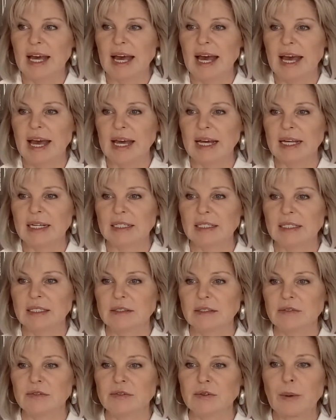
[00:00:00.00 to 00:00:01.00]
And
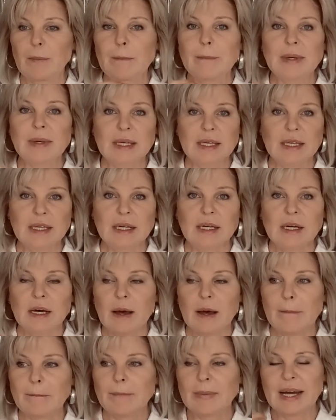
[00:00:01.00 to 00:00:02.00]
for me,
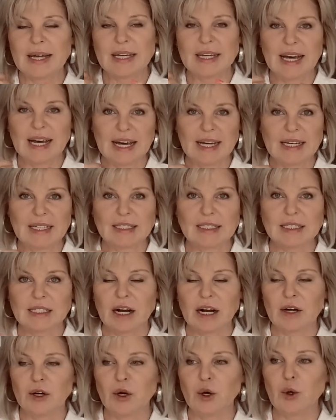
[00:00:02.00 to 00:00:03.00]
my guides
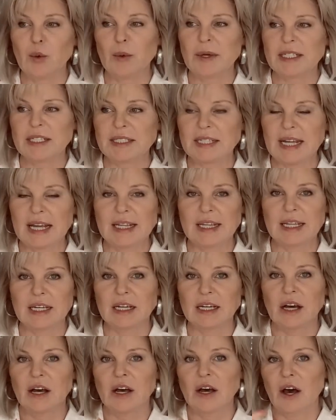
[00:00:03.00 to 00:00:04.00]
are always standing
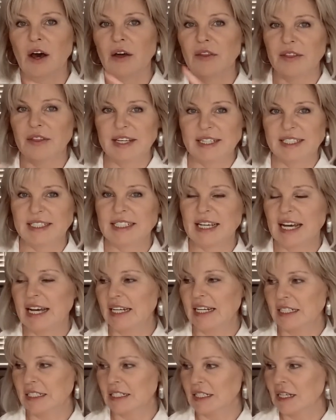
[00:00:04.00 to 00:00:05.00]
on this
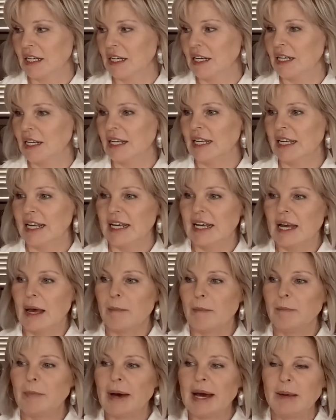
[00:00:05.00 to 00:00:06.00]
side.
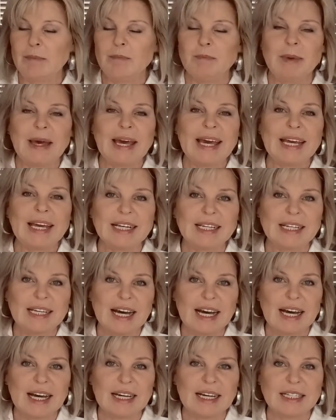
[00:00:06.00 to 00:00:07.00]
My main
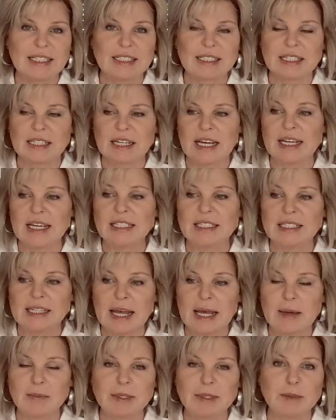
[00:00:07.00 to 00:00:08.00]
guide, his
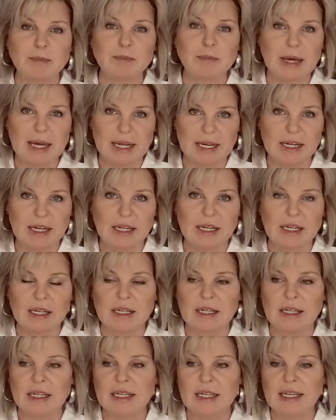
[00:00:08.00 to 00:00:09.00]
name is Ben.
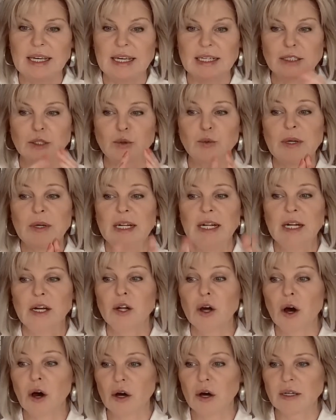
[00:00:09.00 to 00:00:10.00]
He has a really
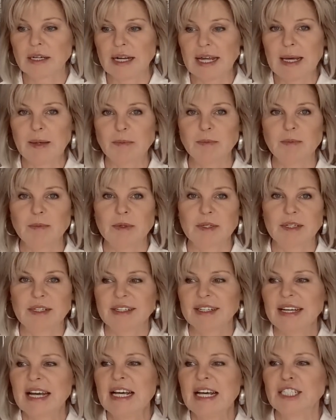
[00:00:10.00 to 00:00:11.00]
long name,
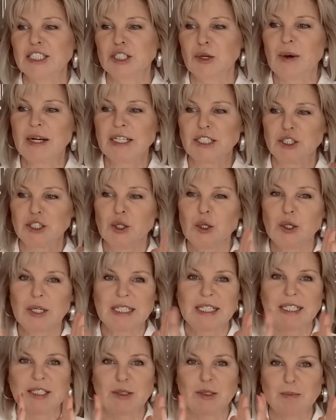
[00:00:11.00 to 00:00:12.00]
so I
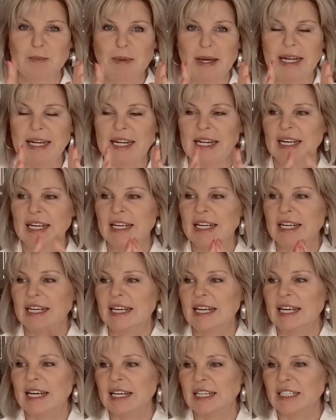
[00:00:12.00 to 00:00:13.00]
shortened it to Ben.
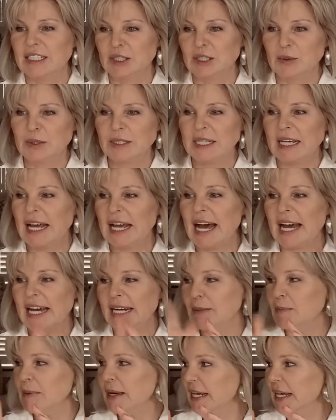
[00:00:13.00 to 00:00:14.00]
So say hi
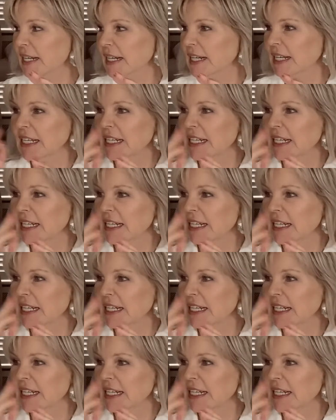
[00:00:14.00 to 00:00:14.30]
to Ben.